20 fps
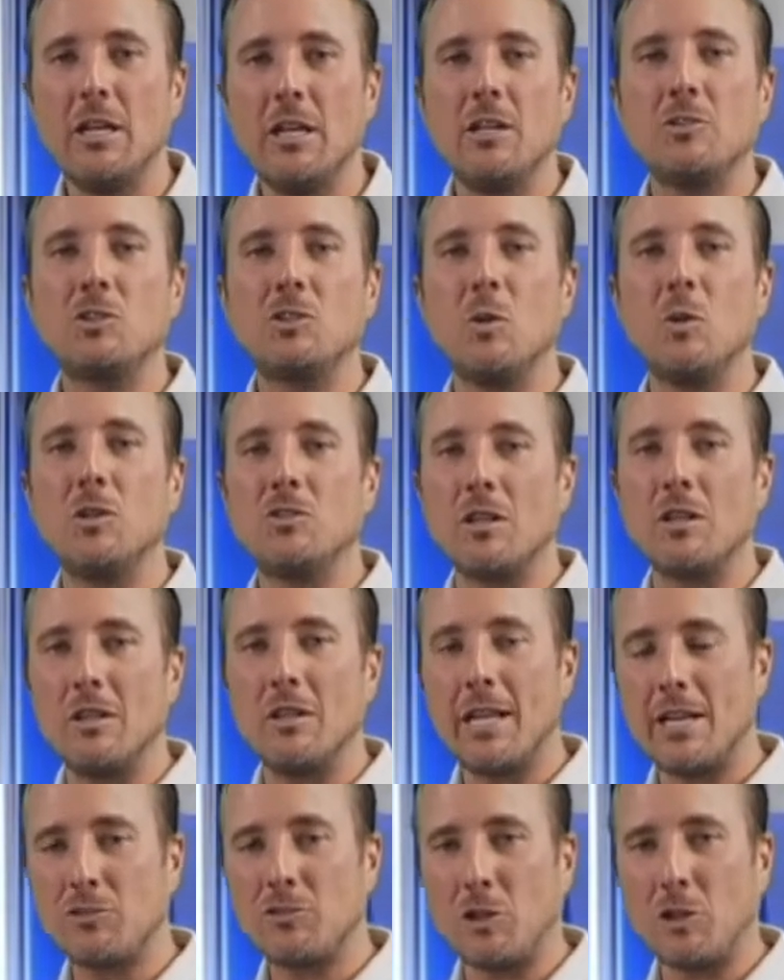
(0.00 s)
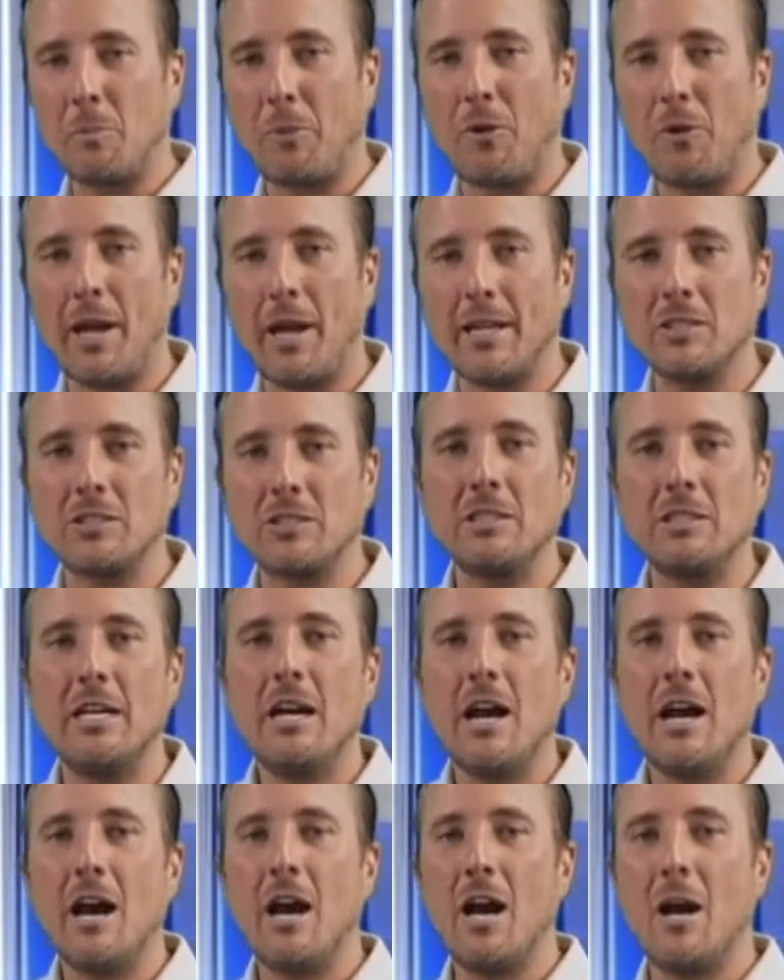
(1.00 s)
So it's a lesser price,
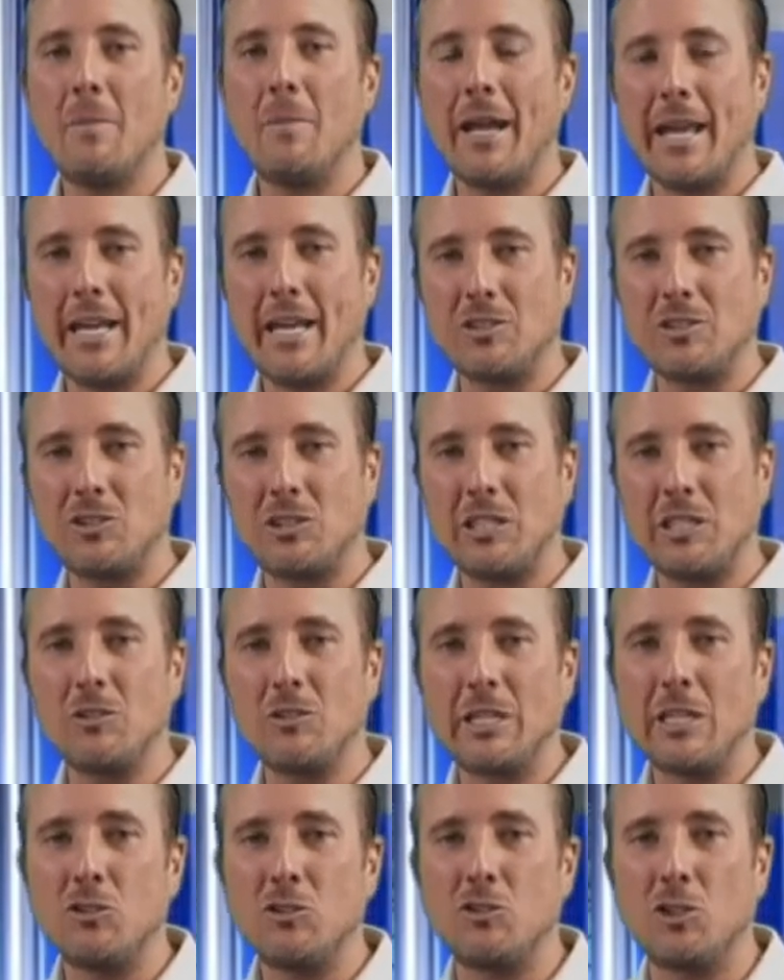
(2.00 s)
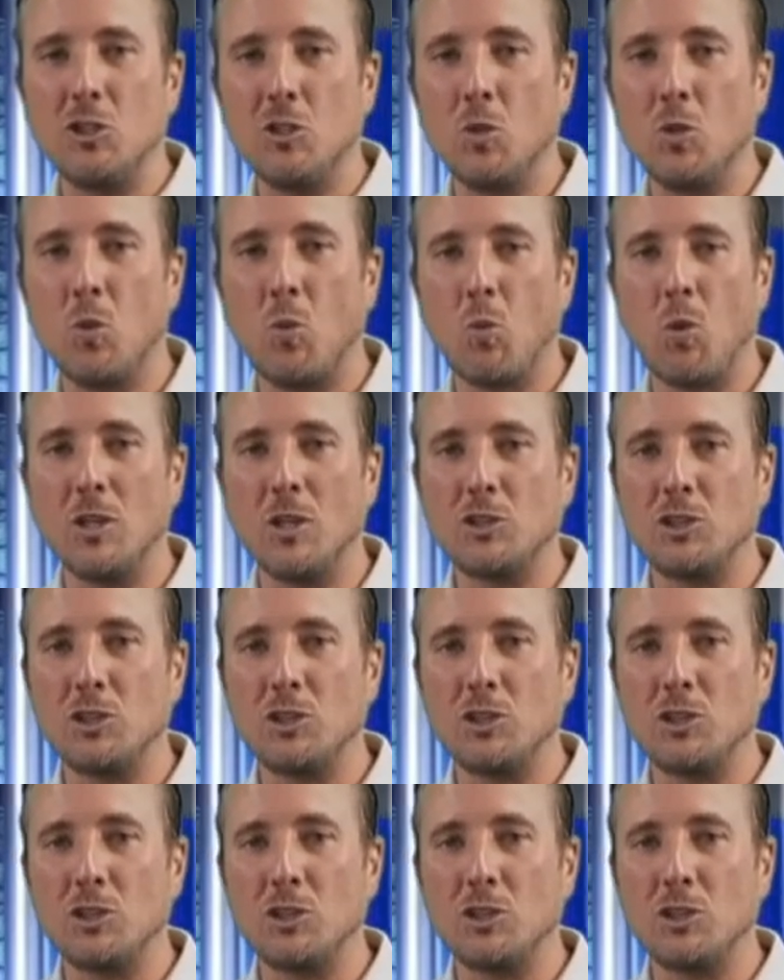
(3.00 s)
and it still gets you what